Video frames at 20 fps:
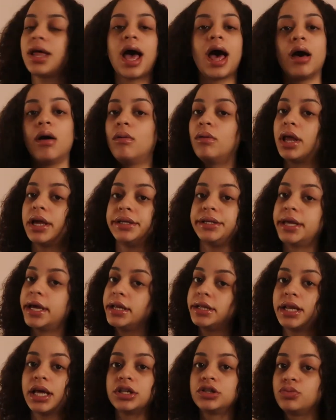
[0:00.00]
I don't like
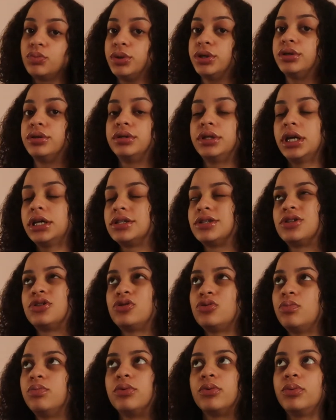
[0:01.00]
that. That's weird. That's
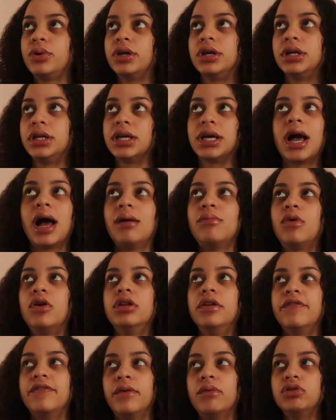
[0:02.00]
super weird, nigga. I'm on
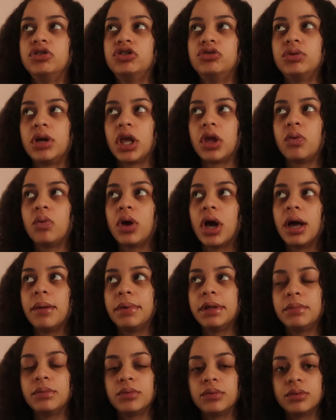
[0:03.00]
the phone with you and you got
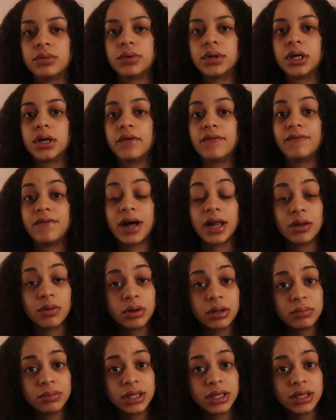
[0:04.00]
people
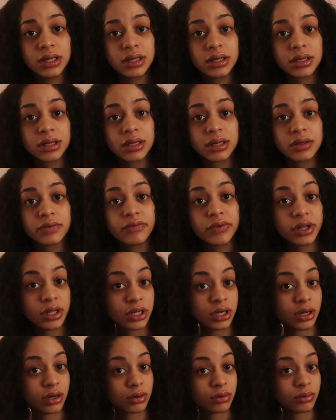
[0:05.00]
following me?
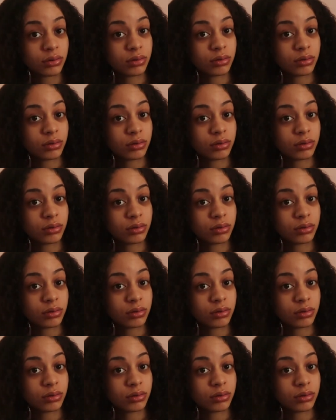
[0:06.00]
Really though?